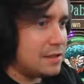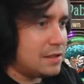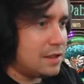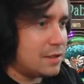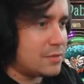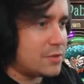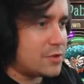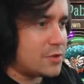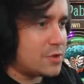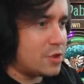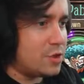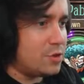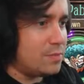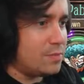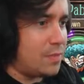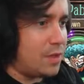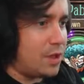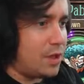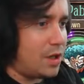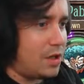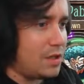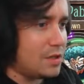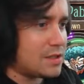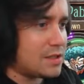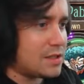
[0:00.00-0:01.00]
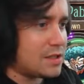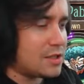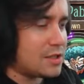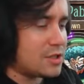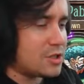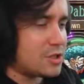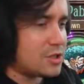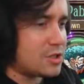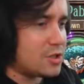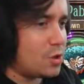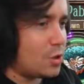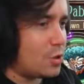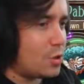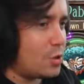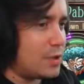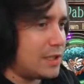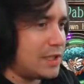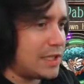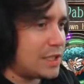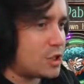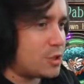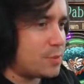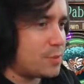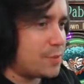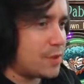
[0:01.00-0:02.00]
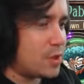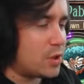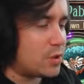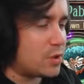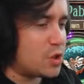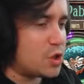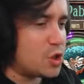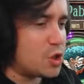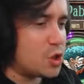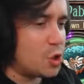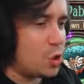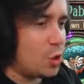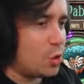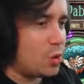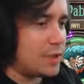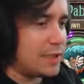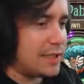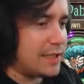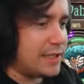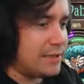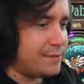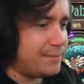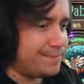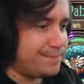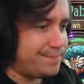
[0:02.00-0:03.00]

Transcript: I'm still marked? Surely that should be gone. Surely.